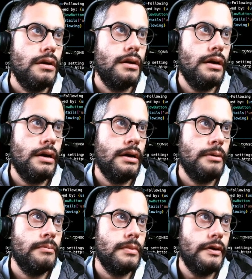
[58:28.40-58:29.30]

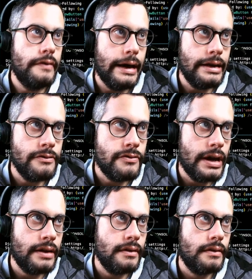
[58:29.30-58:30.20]
that
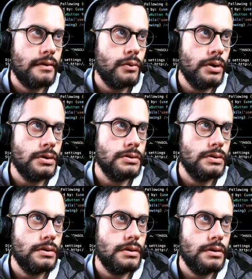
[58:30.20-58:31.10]
event will
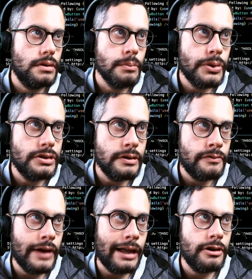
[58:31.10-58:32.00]
put the
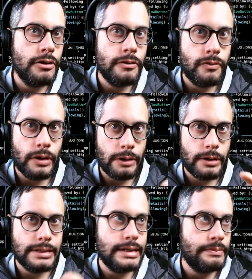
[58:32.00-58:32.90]
value of whatever I
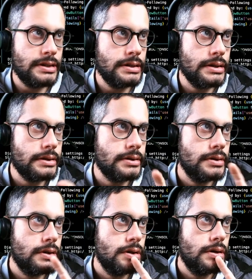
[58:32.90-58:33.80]
typed in there
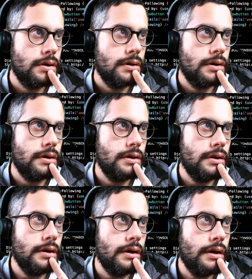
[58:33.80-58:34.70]

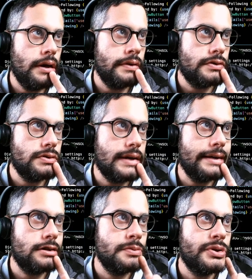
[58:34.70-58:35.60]
into
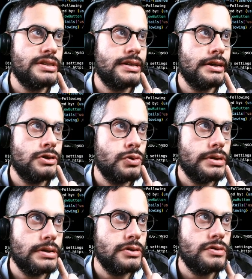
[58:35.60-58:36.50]
title, but it's going to do
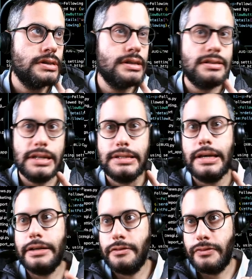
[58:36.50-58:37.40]
it using the set
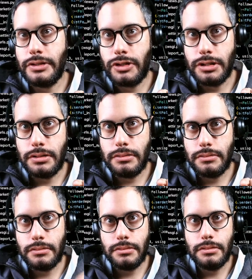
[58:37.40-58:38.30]
title function.
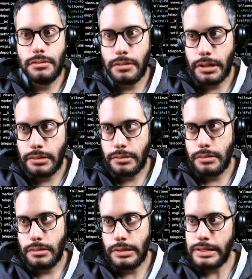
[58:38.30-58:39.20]
Okay,
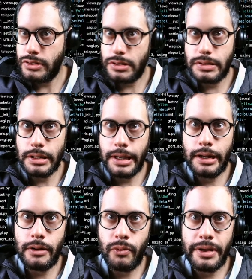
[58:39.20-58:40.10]
that's just again
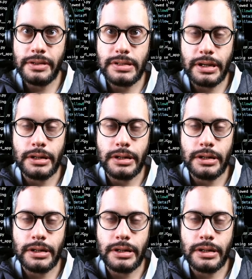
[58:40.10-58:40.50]
a way. It's like